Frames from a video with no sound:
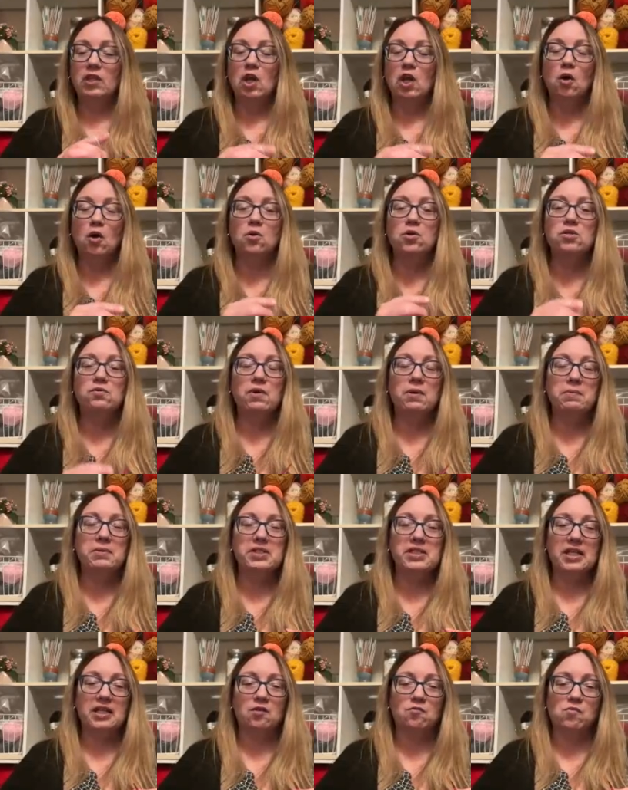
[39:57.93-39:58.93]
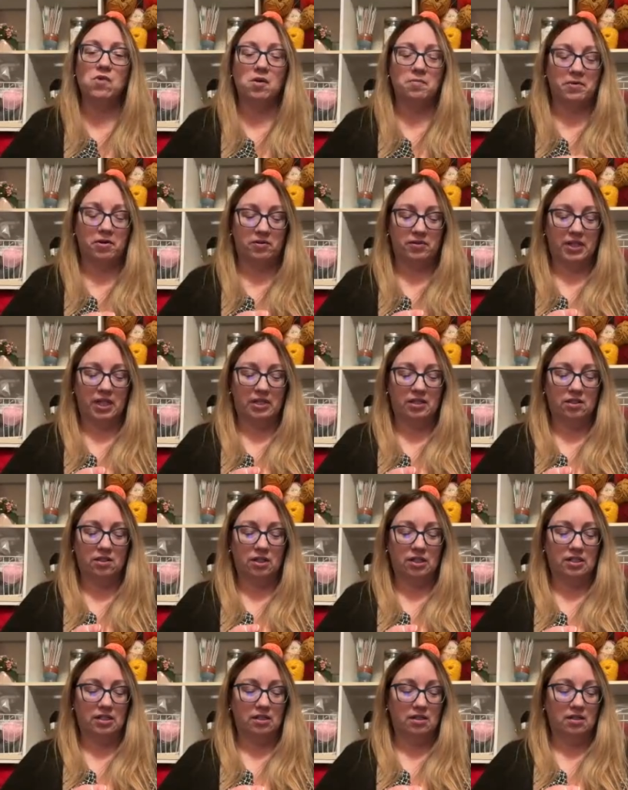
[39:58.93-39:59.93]
Oh, you were able to get it at Walmart. That's
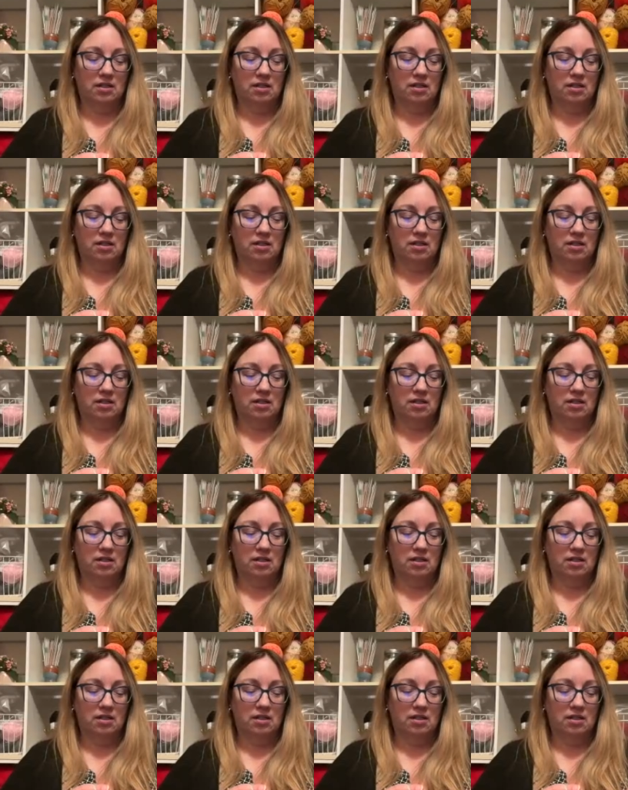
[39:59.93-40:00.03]
good.